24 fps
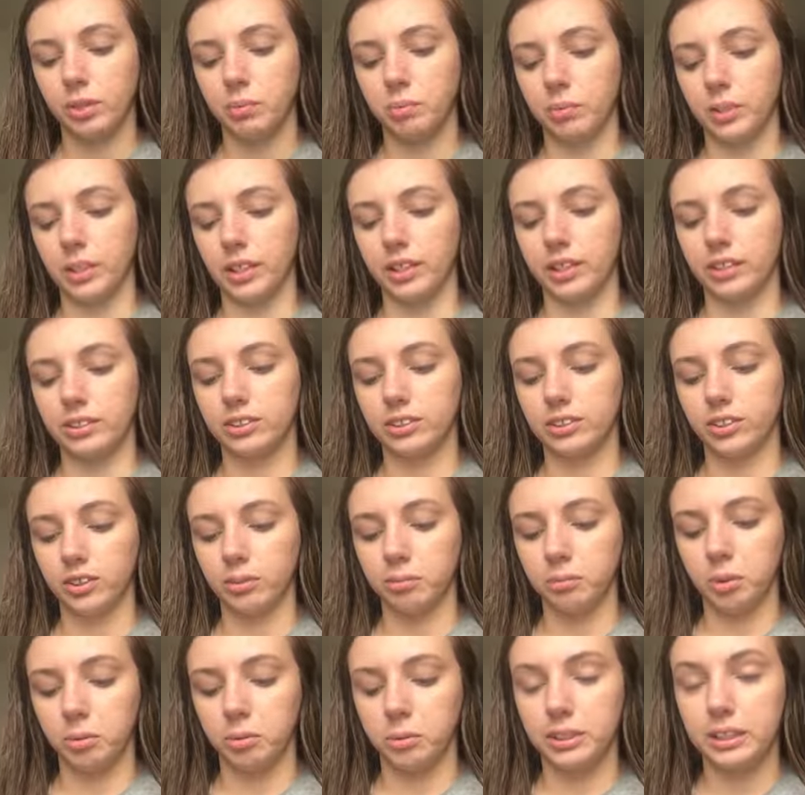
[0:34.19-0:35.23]
But yeah, so I'm
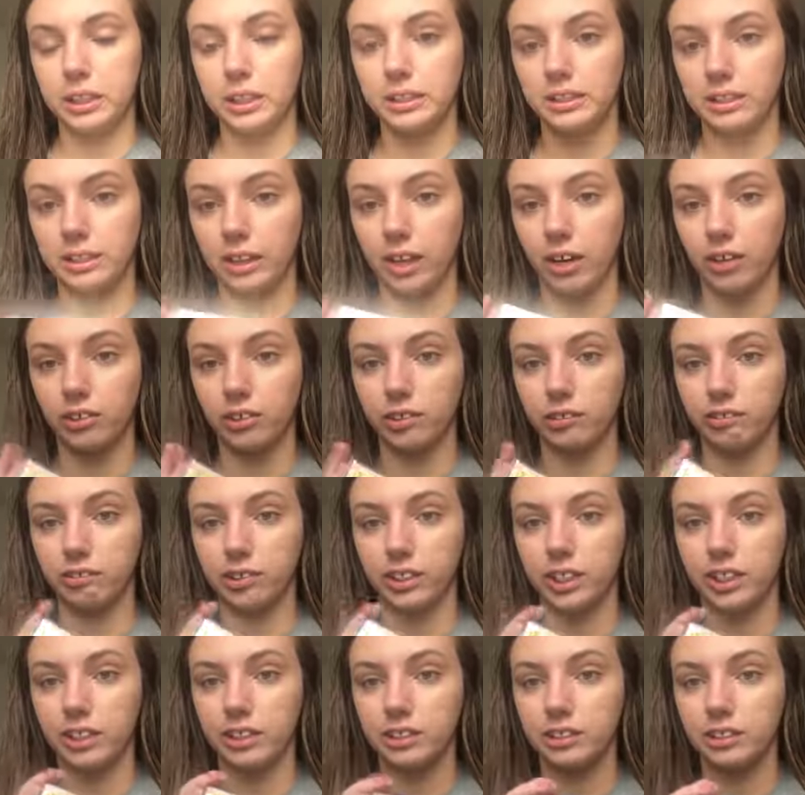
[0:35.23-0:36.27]
going to be testing out the
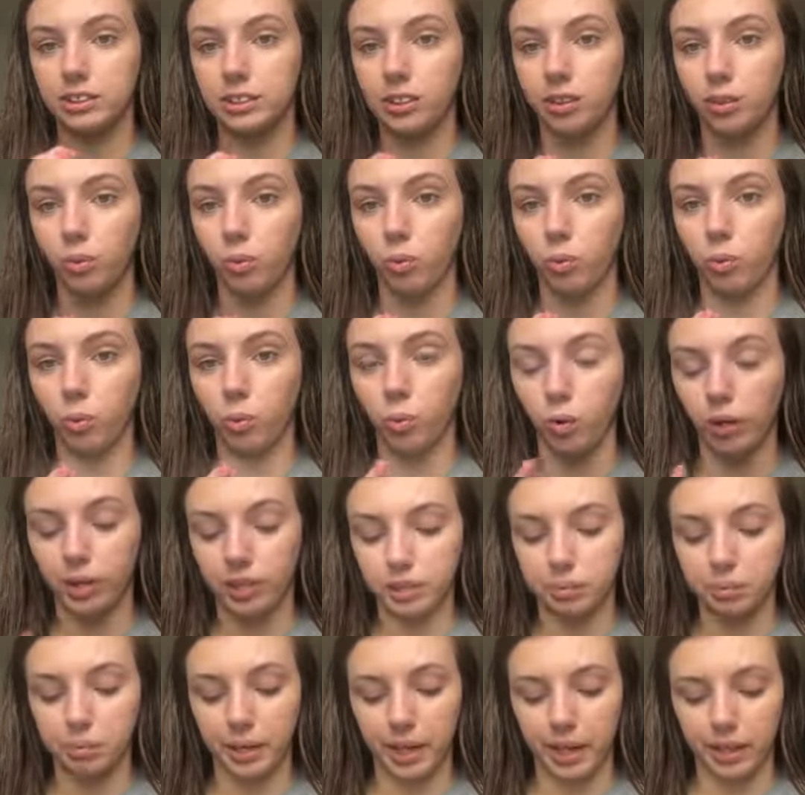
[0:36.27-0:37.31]
Venus
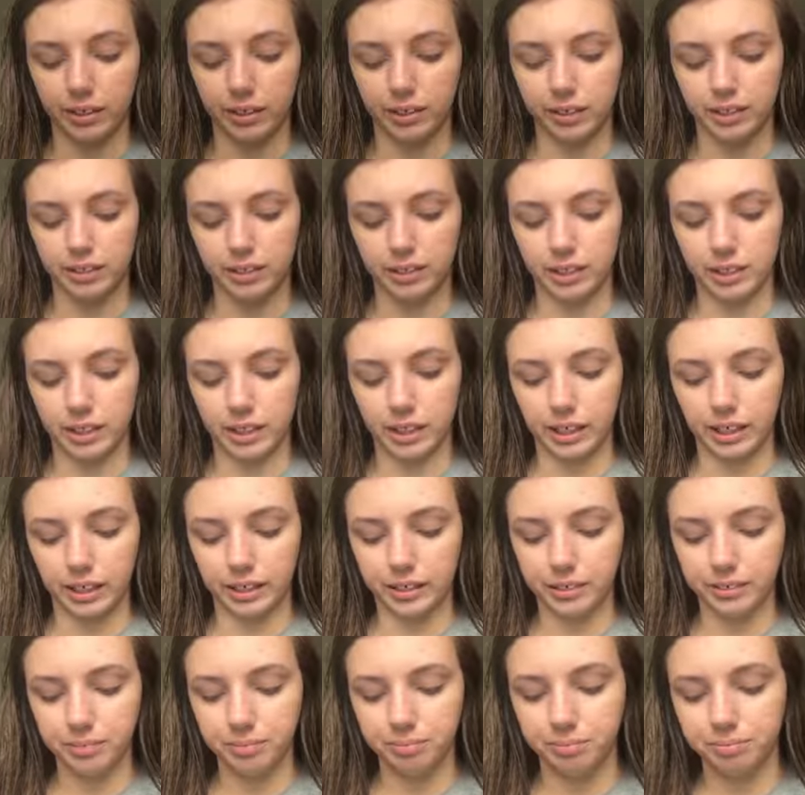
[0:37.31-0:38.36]
1 palette
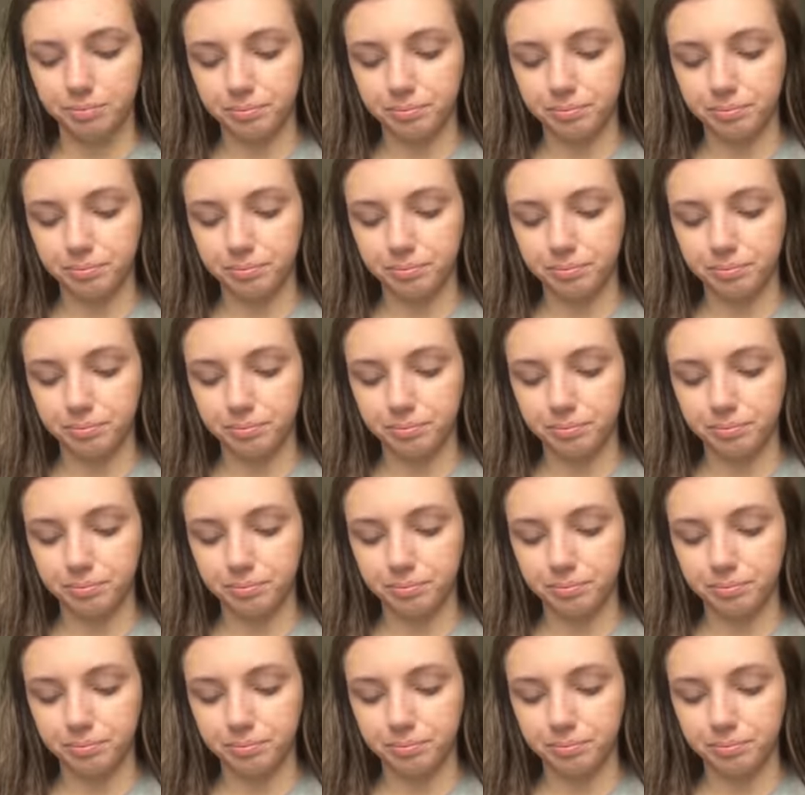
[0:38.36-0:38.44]
today.